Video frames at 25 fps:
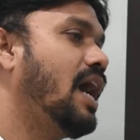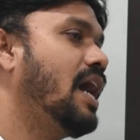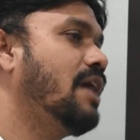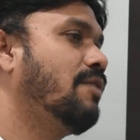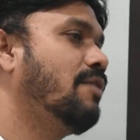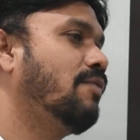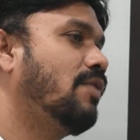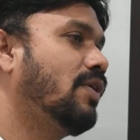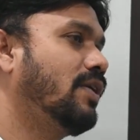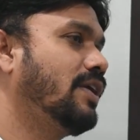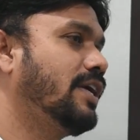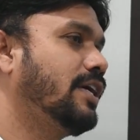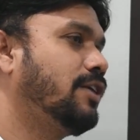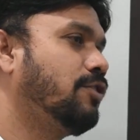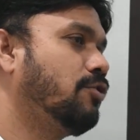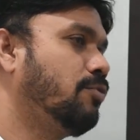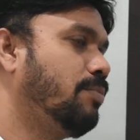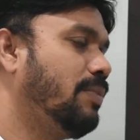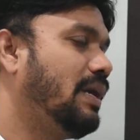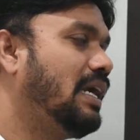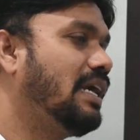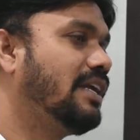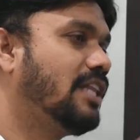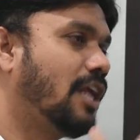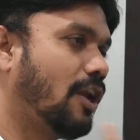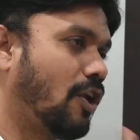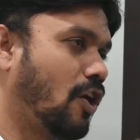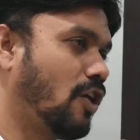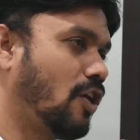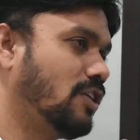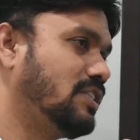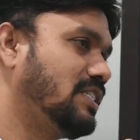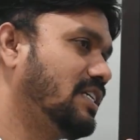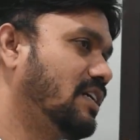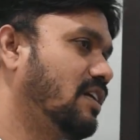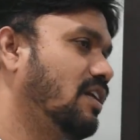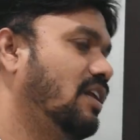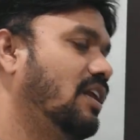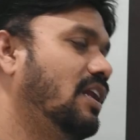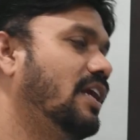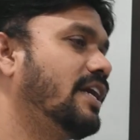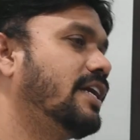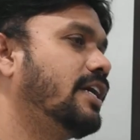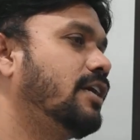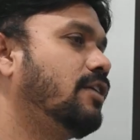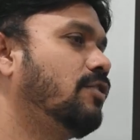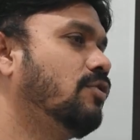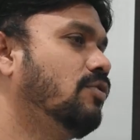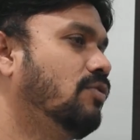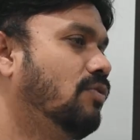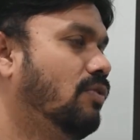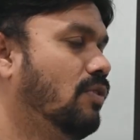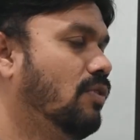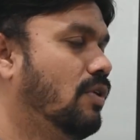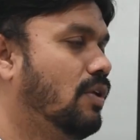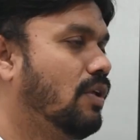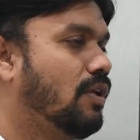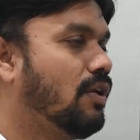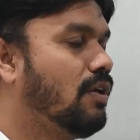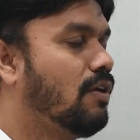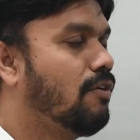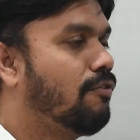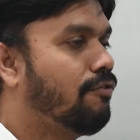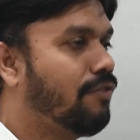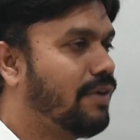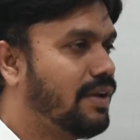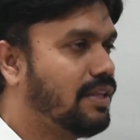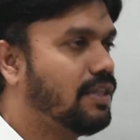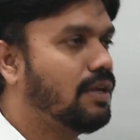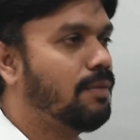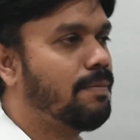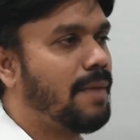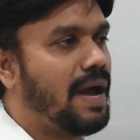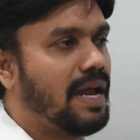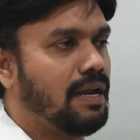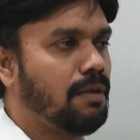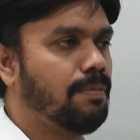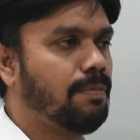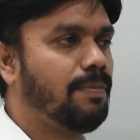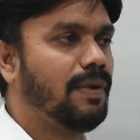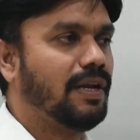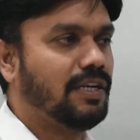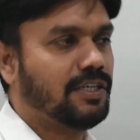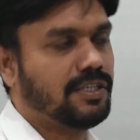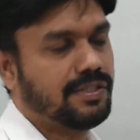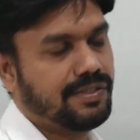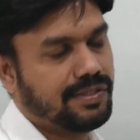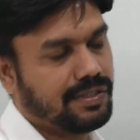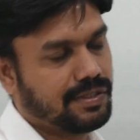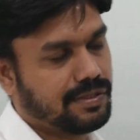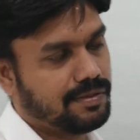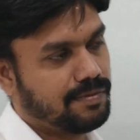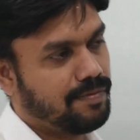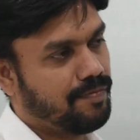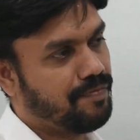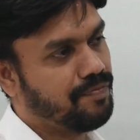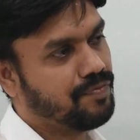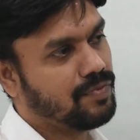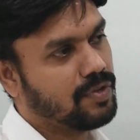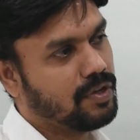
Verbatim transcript: I wanted to build the logic related to further manipulations.